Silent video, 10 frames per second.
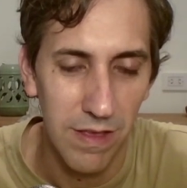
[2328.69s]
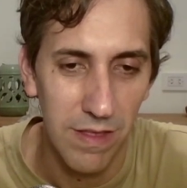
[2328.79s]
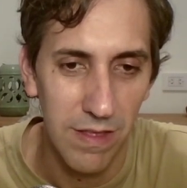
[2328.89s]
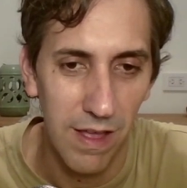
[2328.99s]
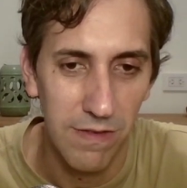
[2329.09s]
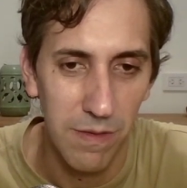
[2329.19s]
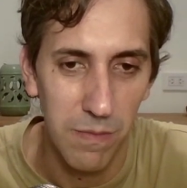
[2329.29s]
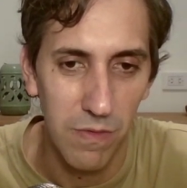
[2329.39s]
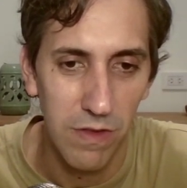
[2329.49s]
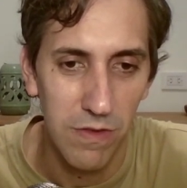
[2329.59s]
does
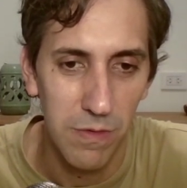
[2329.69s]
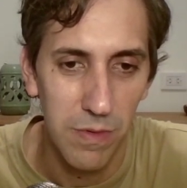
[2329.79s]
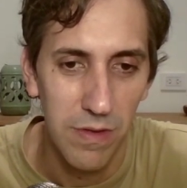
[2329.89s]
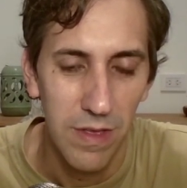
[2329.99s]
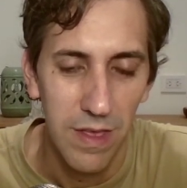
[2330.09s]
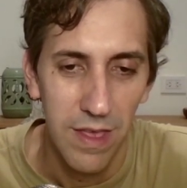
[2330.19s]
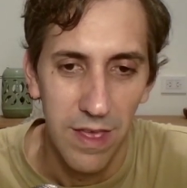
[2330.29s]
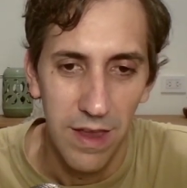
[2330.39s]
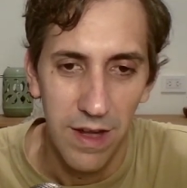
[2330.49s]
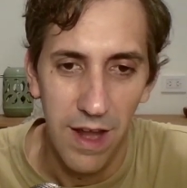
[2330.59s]
seem reasonable.
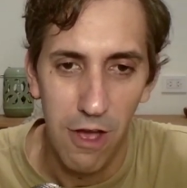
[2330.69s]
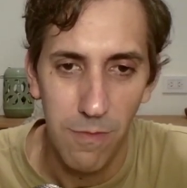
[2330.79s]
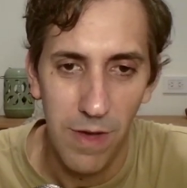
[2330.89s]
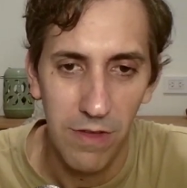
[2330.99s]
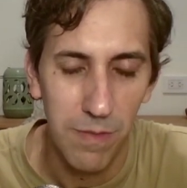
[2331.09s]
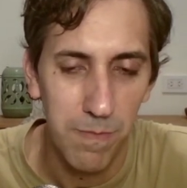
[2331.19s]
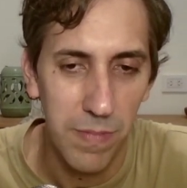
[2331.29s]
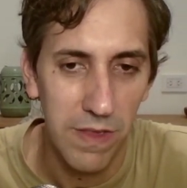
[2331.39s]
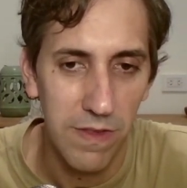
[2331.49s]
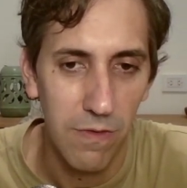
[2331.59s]
Now, about the
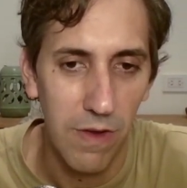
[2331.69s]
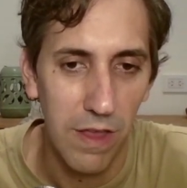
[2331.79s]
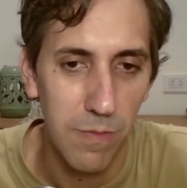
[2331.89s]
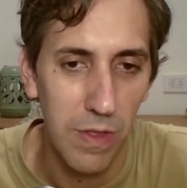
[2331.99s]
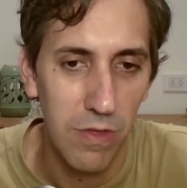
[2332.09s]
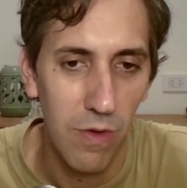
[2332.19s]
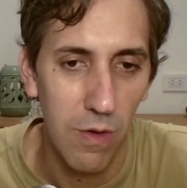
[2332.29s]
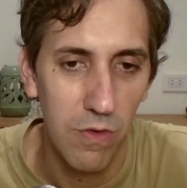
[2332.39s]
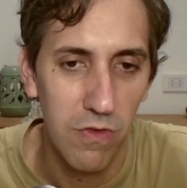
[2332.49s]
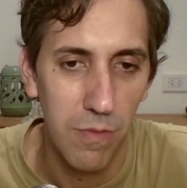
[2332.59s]
piece arrangement, do I
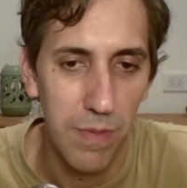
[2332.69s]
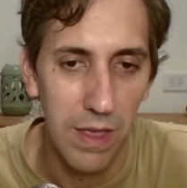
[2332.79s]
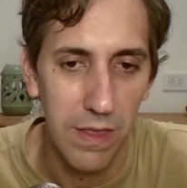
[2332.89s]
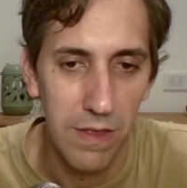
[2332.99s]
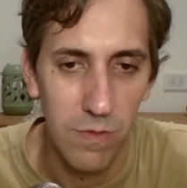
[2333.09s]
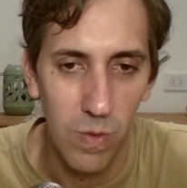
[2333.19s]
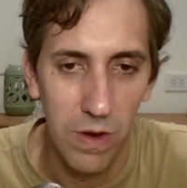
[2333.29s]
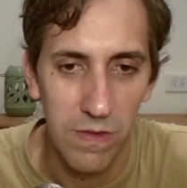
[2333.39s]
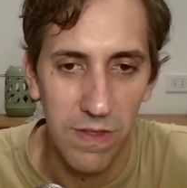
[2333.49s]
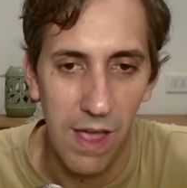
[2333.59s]
want to play this
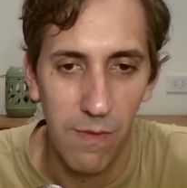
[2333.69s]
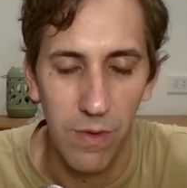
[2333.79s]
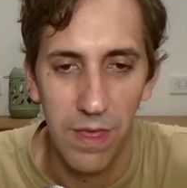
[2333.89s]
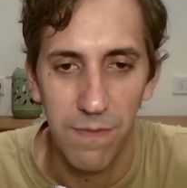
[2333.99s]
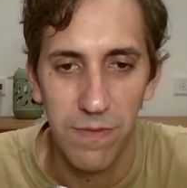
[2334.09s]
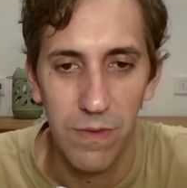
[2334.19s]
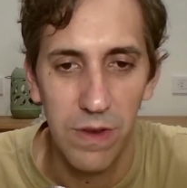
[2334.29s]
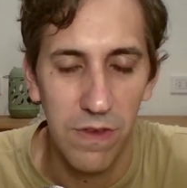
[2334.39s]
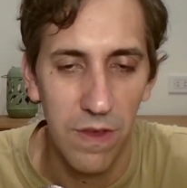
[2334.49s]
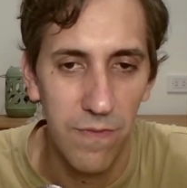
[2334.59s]
weird stuff with f3
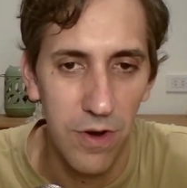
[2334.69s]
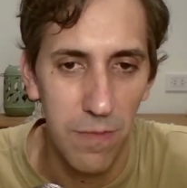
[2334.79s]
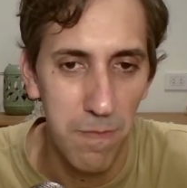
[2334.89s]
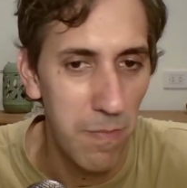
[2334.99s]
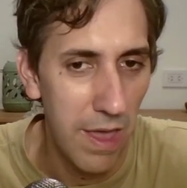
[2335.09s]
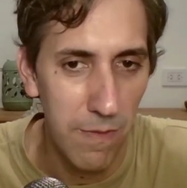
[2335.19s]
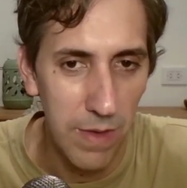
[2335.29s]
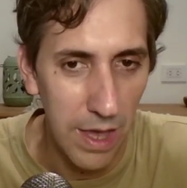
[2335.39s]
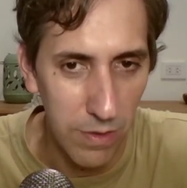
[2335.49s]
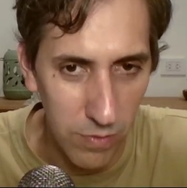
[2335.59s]
and g4?
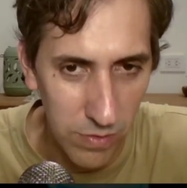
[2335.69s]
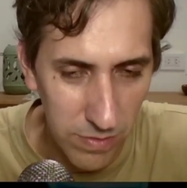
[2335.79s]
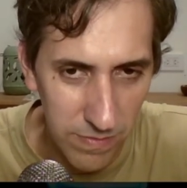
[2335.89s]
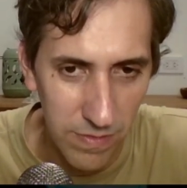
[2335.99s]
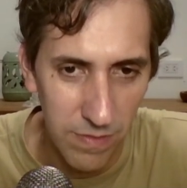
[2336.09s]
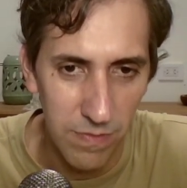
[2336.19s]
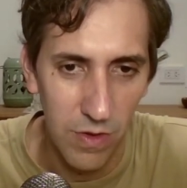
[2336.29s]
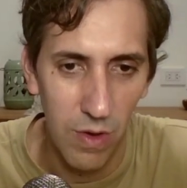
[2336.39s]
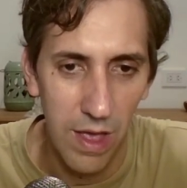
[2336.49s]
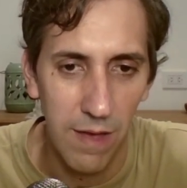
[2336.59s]
Maybe I do,
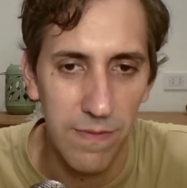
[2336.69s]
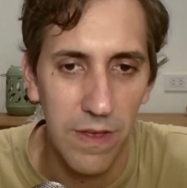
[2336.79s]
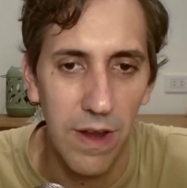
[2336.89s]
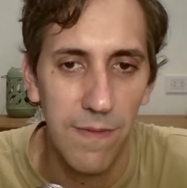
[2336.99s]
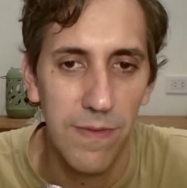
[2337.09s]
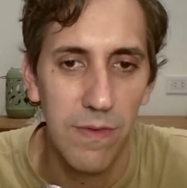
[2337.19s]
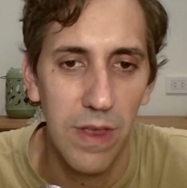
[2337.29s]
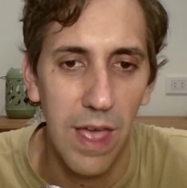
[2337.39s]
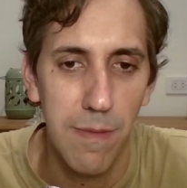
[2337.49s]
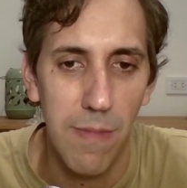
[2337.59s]
though after
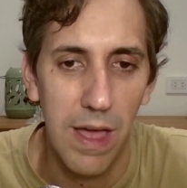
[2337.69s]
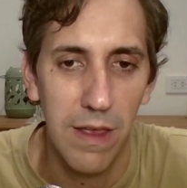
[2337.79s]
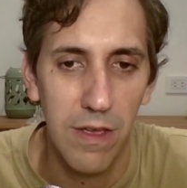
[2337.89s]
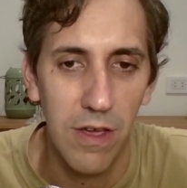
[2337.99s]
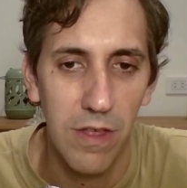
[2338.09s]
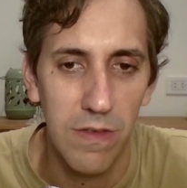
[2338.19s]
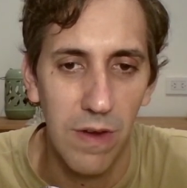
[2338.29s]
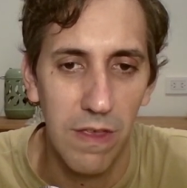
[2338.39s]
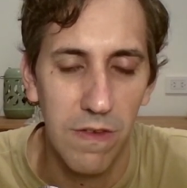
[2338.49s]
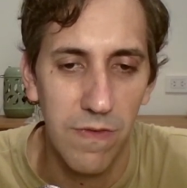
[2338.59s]
f3 I might encounter
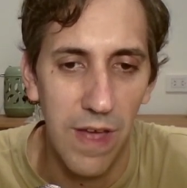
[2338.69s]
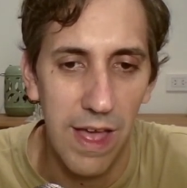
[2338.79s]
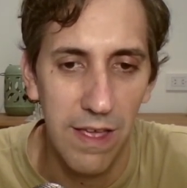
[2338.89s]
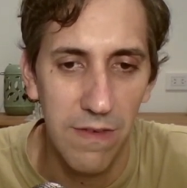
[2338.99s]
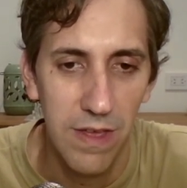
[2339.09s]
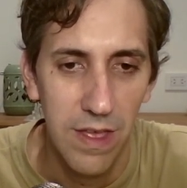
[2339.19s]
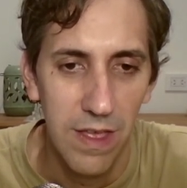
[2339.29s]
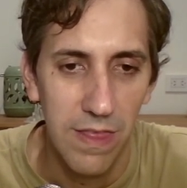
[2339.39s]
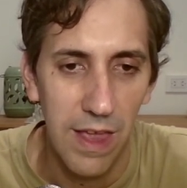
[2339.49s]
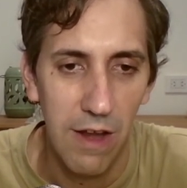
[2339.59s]
h5,
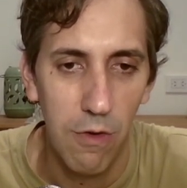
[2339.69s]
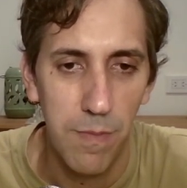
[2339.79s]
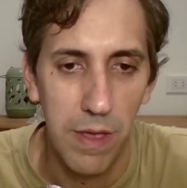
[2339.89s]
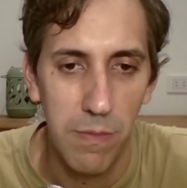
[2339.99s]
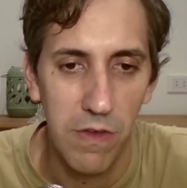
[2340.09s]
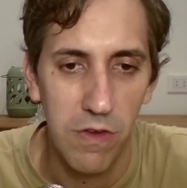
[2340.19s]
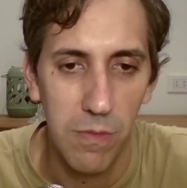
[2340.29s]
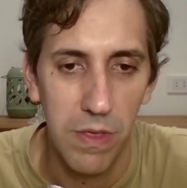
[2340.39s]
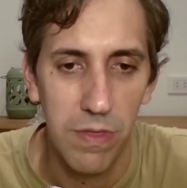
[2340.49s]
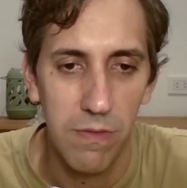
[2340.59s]
then I will play bishop
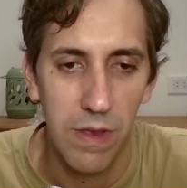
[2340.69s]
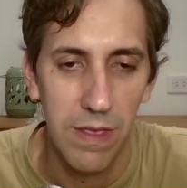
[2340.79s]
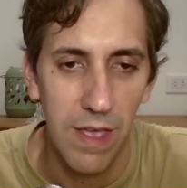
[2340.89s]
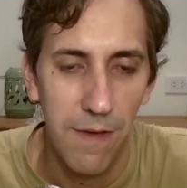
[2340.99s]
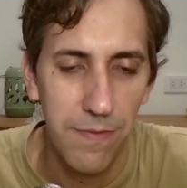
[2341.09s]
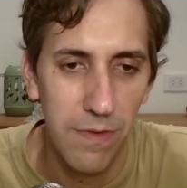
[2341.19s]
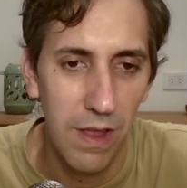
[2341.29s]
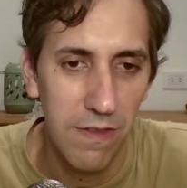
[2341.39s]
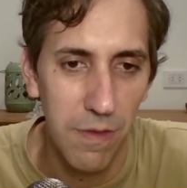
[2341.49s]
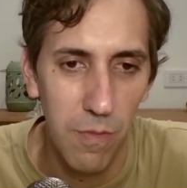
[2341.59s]
d3. f3
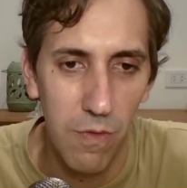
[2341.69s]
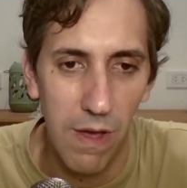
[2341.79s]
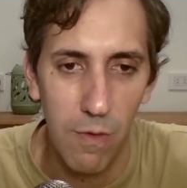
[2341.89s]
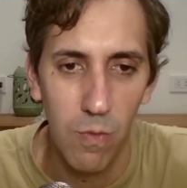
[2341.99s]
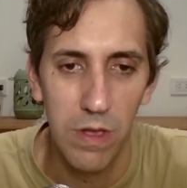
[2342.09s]
is a move I will